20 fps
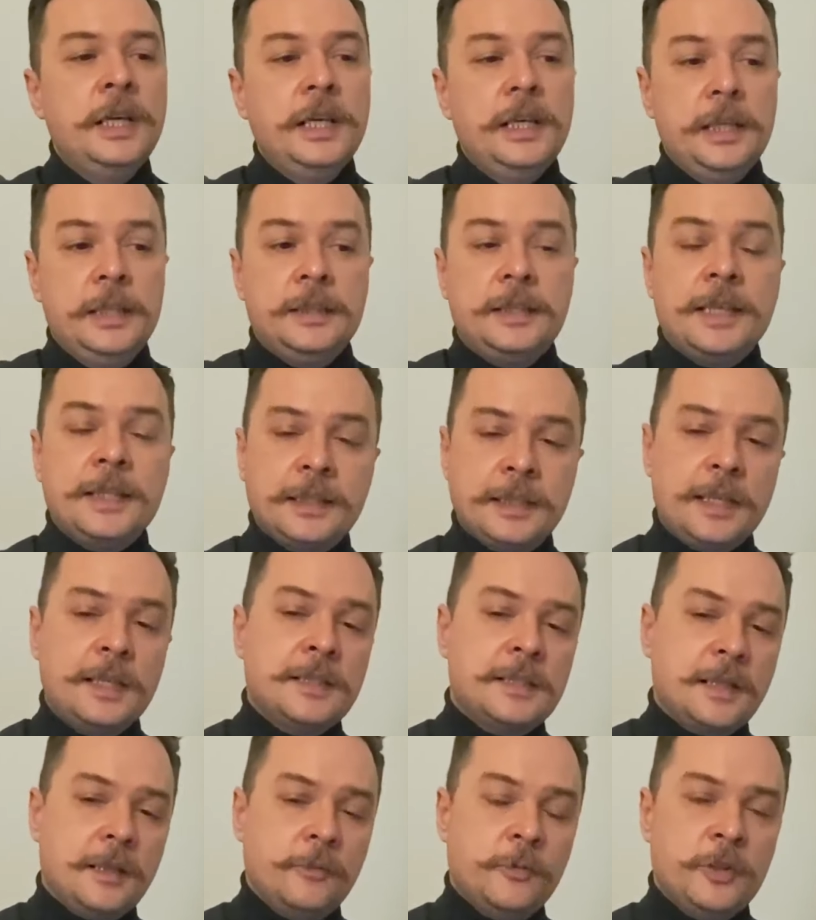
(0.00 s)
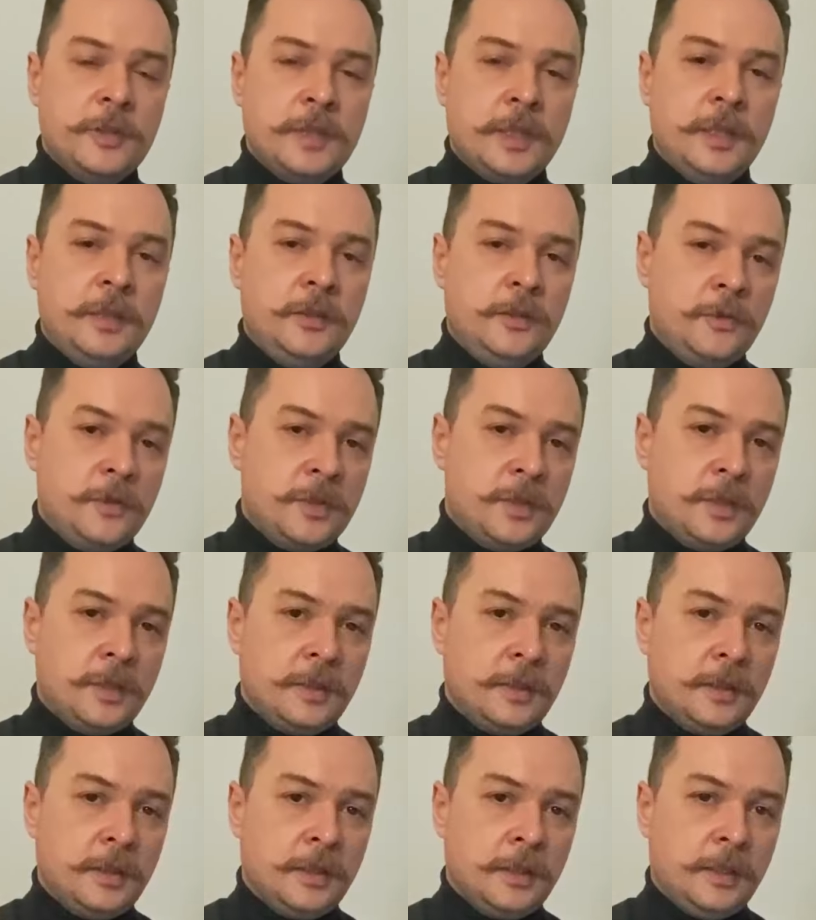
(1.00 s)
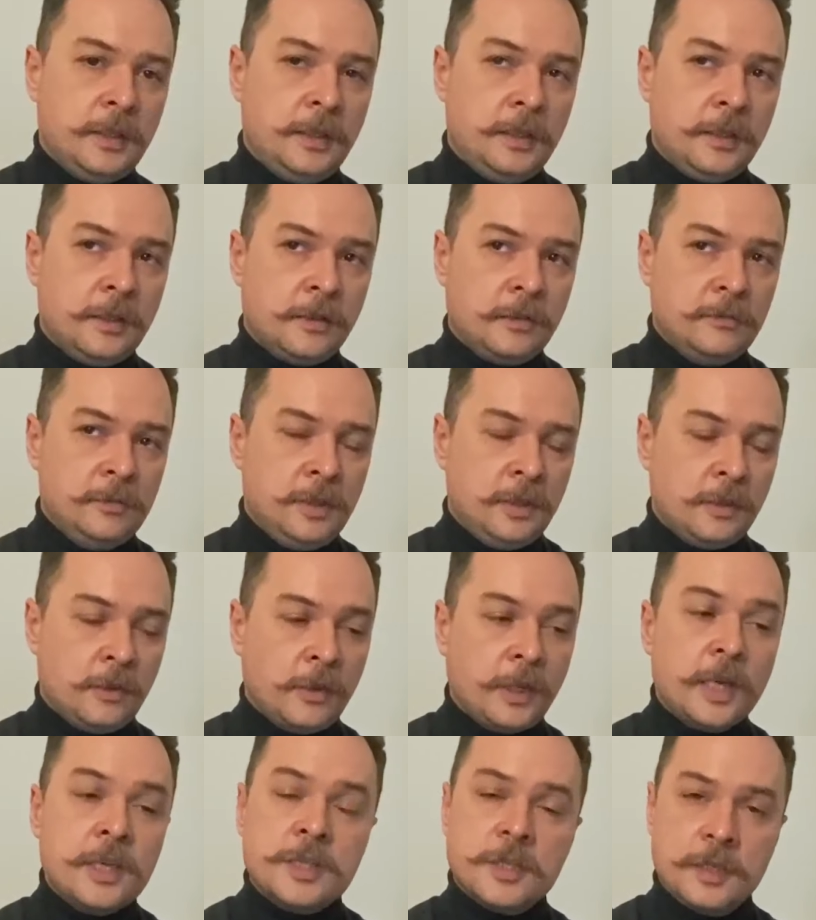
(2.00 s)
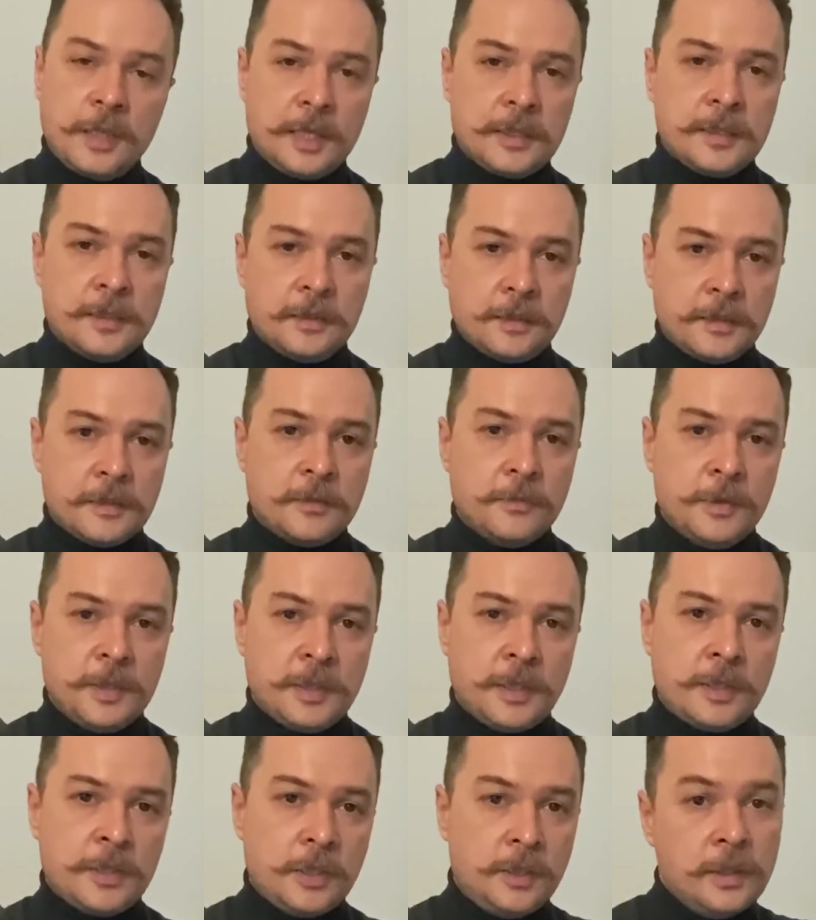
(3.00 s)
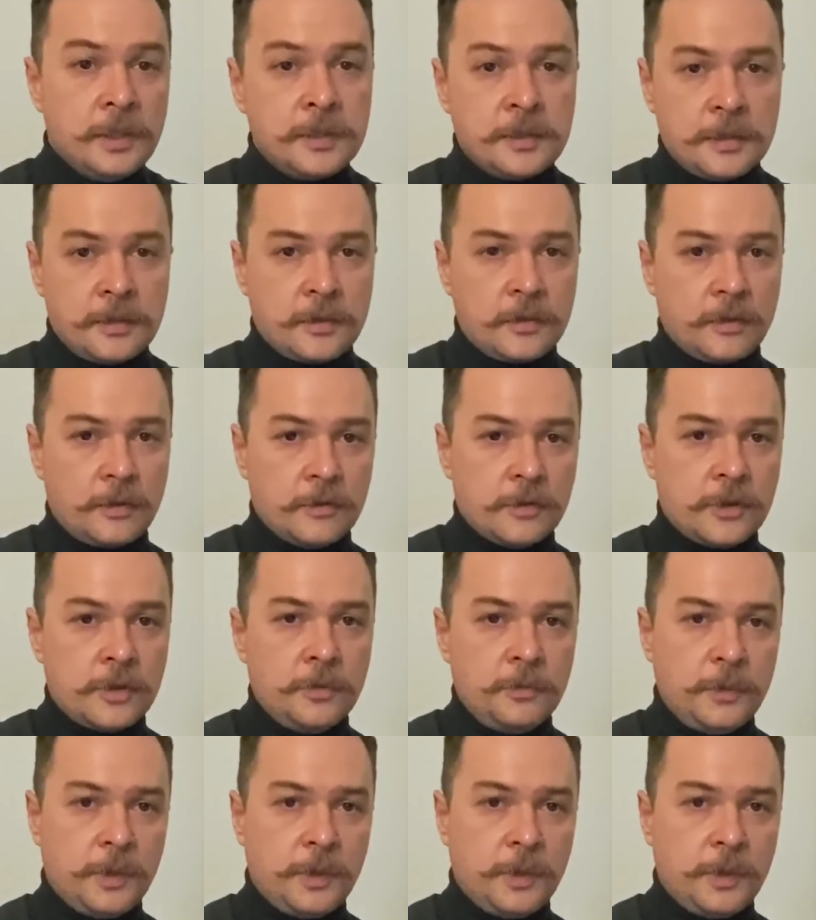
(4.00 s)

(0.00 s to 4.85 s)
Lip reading: in that case I would say using location asset customization is the solution,